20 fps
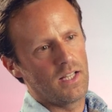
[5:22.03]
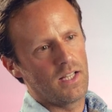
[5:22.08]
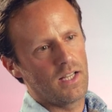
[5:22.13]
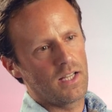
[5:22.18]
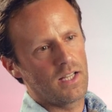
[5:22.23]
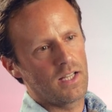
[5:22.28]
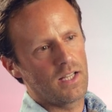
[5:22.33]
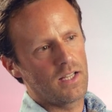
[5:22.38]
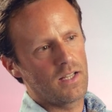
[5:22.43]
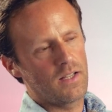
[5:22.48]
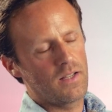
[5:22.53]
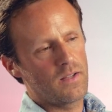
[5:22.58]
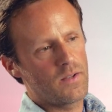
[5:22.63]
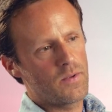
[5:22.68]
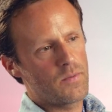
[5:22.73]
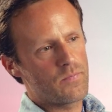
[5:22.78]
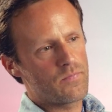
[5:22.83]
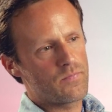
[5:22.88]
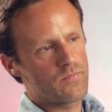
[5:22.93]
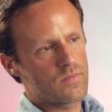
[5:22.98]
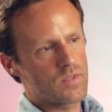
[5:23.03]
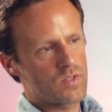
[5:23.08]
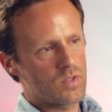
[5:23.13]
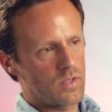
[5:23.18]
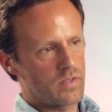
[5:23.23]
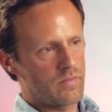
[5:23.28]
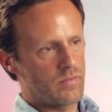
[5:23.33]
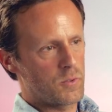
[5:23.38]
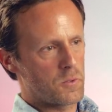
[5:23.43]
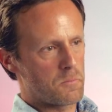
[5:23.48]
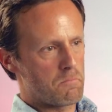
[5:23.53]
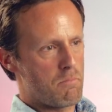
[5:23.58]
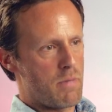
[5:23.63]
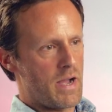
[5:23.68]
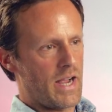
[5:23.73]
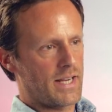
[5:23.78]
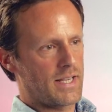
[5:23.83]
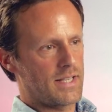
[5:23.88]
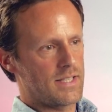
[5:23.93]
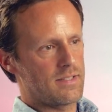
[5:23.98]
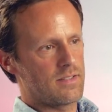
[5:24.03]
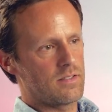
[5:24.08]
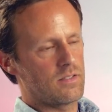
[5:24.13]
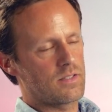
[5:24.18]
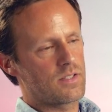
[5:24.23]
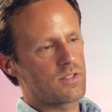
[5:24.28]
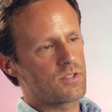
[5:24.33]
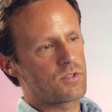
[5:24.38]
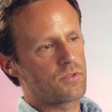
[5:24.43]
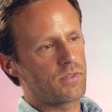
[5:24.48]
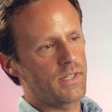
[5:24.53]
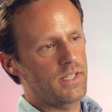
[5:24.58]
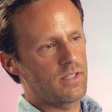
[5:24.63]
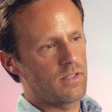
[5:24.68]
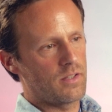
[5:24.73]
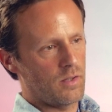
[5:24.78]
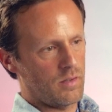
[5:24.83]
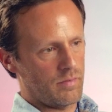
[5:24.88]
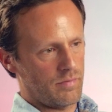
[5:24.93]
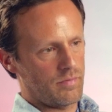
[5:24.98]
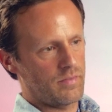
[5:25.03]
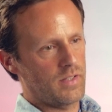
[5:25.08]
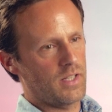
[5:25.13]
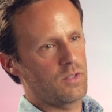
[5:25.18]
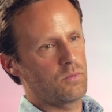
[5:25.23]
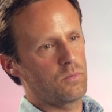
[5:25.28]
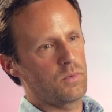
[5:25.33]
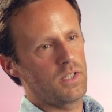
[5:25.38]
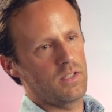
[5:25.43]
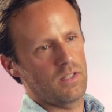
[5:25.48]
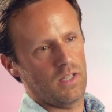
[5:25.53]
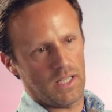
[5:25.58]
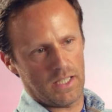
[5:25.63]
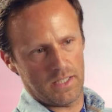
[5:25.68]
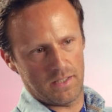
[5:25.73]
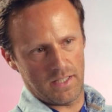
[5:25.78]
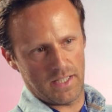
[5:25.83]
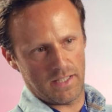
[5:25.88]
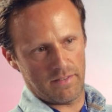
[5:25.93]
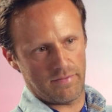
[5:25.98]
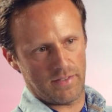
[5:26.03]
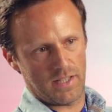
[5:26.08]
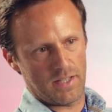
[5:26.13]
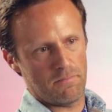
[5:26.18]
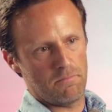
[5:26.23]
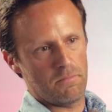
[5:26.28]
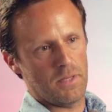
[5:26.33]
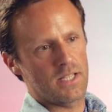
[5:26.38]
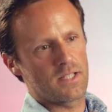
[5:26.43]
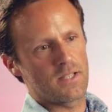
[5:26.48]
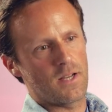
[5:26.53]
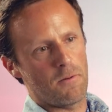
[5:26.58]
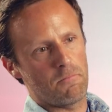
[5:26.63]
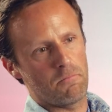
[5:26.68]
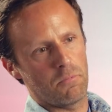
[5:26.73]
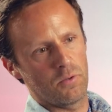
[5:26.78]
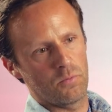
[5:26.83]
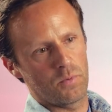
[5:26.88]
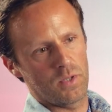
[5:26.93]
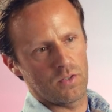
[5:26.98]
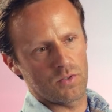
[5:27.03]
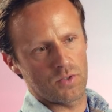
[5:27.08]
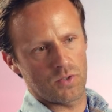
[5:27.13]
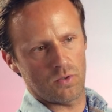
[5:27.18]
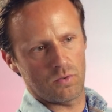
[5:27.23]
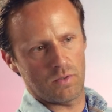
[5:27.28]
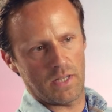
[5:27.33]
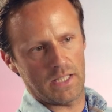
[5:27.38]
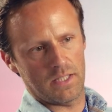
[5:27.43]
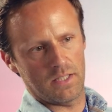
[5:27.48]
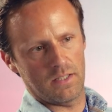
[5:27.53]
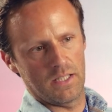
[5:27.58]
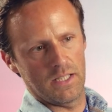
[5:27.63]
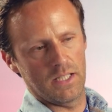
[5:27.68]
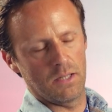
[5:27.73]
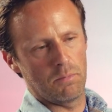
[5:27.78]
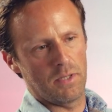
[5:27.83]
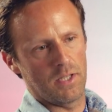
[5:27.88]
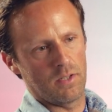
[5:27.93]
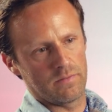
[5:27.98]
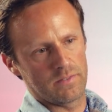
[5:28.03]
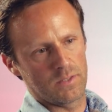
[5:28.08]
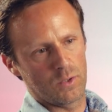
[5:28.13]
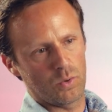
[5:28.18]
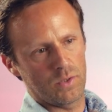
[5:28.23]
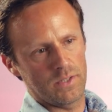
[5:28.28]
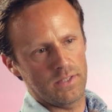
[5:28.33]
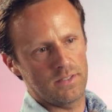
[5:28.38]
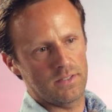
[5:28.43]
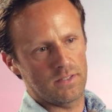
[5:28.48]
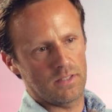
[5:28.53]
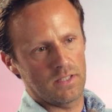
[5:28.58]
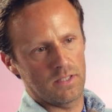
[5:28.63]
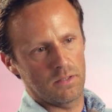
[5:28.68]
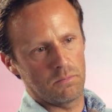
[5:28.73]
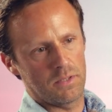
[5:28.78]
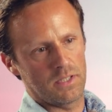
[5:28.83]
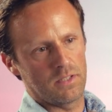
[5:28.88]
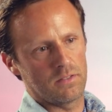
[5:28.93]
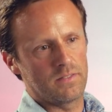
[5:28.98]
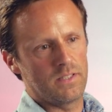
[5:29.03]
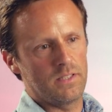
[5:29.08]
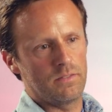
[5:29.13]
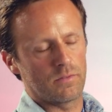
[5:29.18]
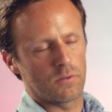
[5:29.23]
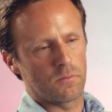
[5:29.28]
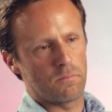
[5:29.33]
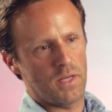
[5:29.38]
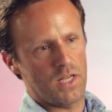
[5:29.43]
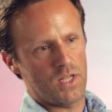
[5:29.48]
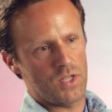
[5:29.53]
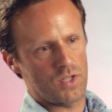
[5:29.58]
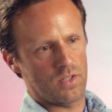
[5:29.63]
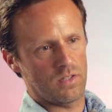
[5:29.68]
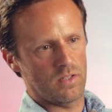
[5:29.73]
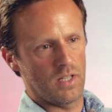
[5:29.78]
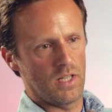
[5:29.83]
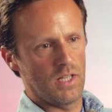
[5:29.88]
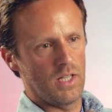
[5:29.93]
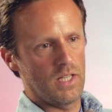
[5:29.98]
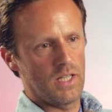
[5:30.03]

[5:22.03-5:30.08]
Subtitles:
So if your back is not straight enough, then we, like the FM example, we also add a little bit of noise, a little bit of deformation,